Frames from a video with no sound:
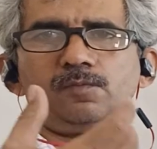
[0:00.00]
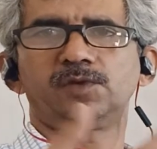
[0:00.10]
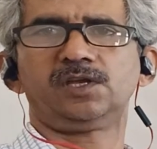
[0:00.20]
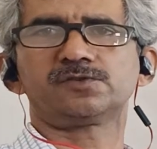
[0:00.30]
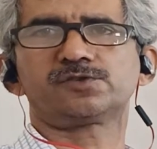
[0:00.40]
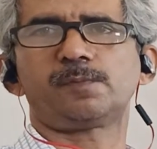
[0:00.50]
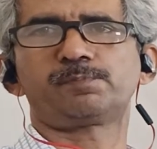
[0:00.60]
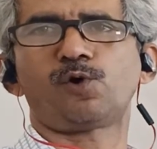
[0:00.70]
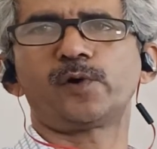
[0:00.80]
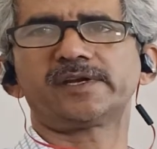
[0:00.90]
Means the
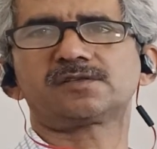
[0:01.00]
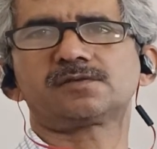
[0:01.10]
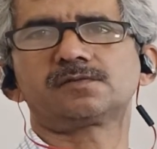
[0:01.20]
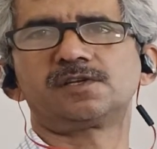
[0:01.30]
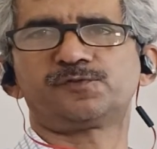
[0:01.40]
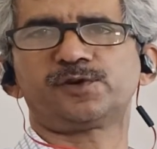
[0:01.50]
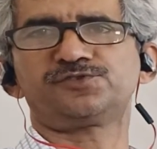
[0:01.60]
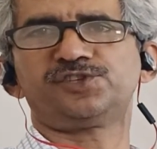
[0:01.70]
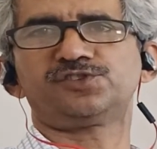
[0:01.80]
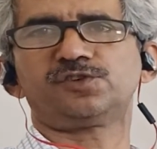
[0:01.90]
product's
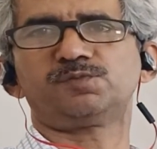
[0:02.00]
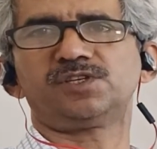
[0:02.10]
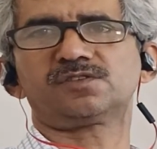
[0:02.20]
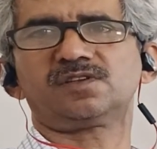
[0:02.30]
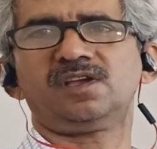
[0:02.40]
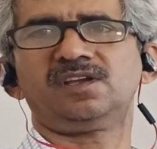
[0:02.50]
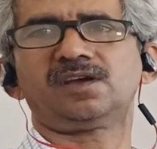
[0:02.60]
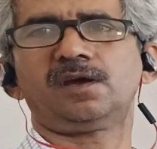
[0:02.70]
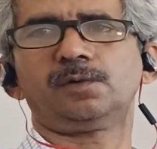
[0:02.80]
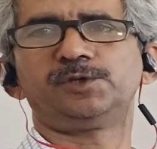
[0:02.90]
differentiation means any
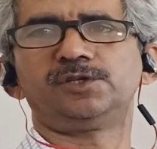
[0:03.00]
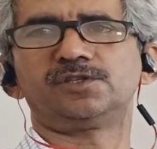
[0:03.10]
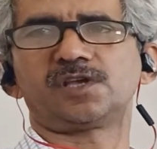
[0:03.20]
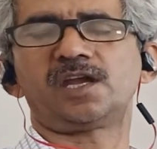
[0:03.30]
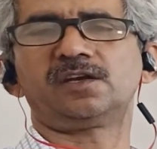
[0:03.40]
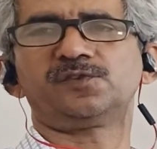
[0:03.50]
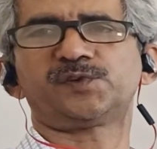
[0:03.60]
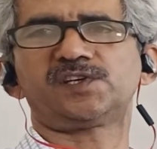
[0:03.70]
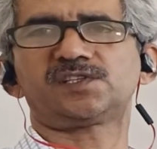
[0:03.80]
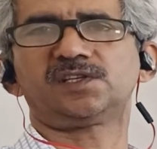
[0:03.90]
kind of the design
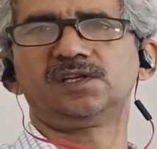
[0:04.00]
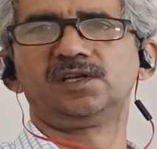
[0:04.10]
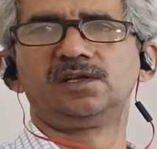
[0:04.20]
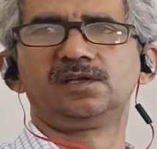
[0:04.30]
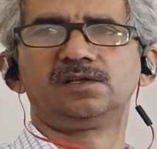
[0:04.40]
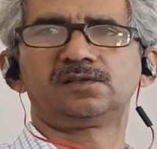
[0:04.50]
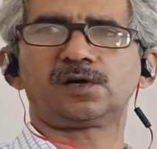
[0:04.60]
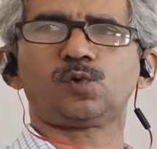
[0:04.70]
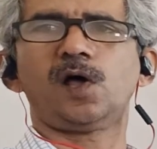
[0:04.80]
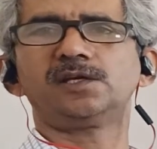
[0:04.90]
difference, the
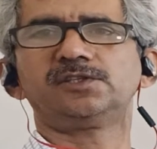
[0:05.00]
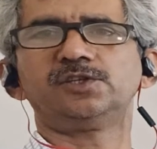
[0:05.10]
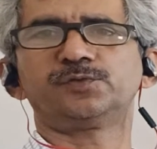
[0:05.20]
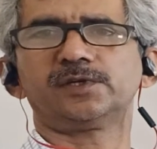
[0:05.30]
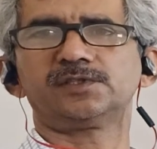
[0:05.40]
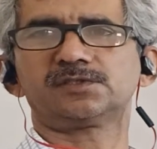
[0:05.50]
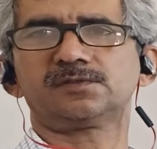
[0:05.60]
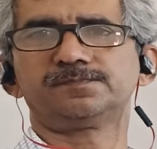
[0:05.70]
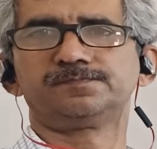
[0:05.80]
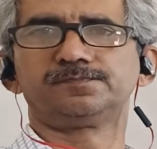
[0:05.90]
quality difference,
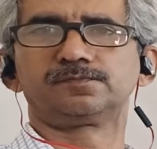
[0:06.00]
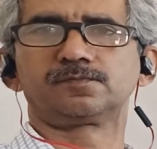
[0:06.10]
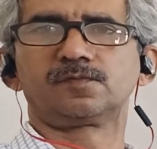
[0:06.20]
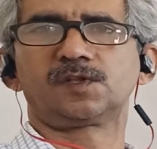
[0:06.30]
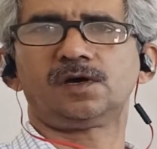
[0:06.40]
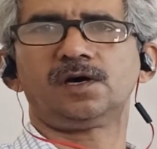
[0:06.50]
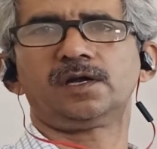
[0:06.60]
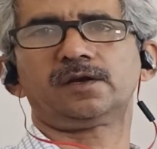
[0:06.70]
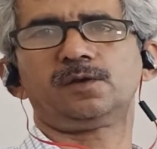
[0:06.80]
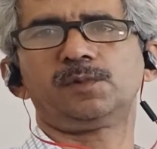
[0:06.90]

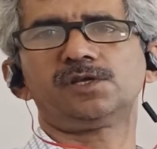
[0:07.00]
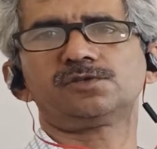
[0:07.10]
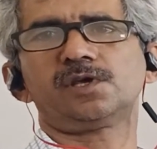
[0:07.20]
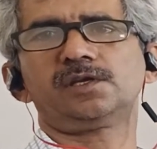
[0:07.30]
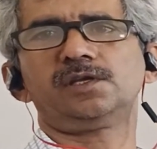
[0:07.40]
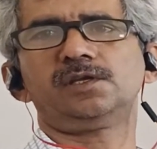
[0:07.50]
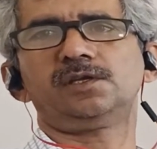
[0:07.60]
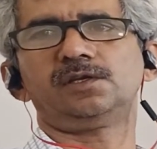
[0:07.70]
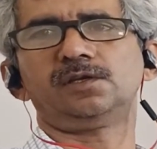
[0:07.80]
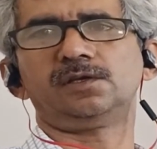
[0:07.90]
or
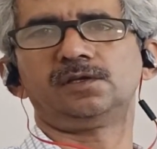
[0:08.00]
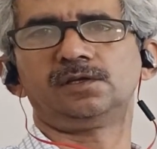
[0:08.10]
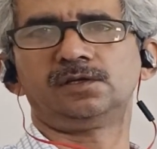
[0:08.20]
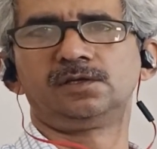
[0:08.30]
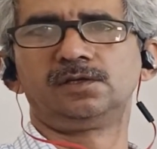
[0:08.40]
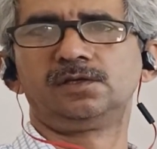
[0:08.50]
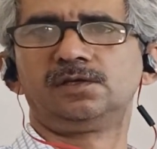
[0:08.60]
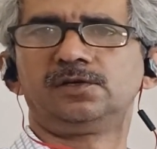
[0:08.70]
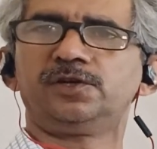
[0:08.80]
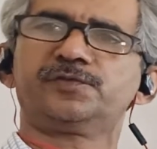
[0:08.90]
imaginary
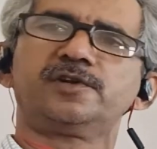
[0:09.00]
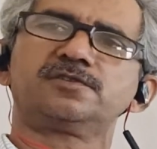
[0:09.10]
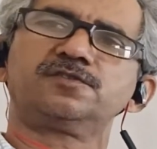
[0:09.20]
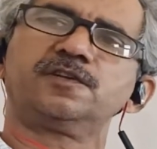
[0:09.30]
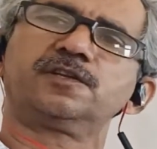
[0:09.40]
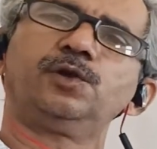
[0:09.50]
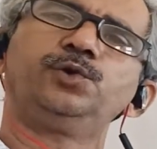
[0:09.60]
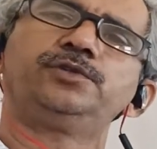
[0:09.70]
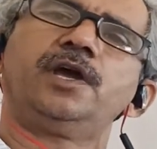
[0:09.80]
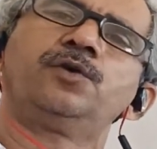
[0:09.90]
differences
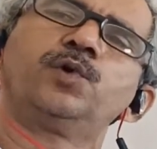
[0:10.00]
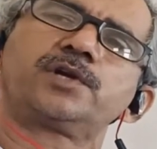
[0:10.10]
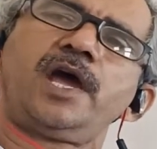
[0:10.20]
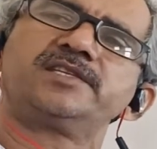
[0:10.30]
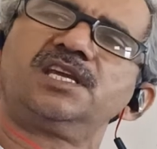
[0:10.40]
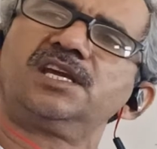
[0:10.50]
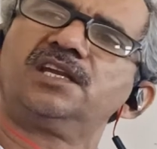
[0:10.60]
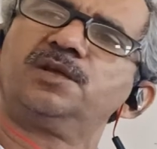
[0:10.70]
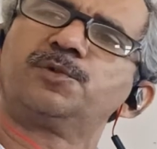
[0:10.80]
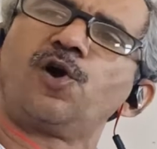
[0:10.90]
include the advertising
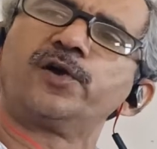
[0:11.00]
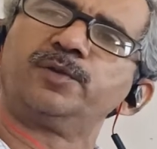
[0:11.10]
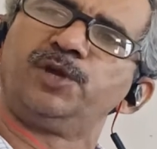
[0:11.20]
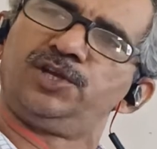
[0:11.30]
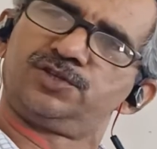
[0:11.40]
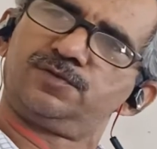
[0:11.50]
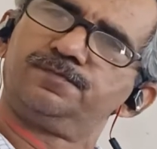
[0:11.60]
and the brand image.